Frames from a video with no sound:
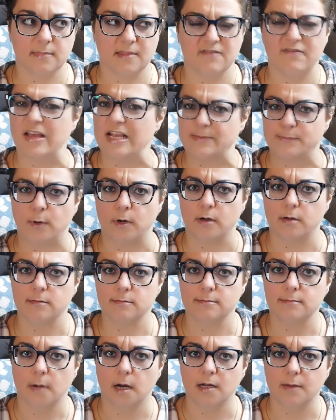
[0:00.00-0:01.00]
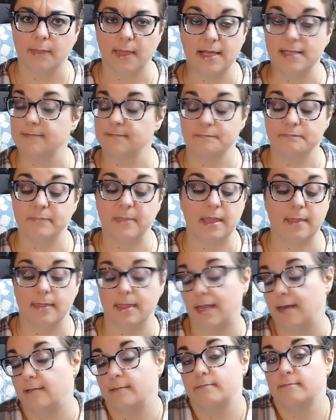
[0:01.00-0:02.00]
Facebook Marketplace
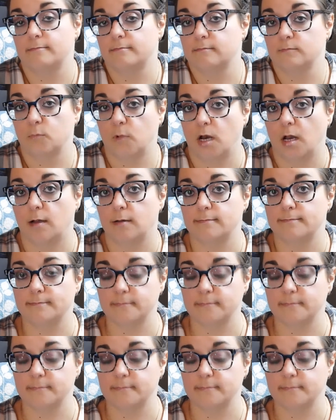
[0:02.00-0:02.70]
and whatnot.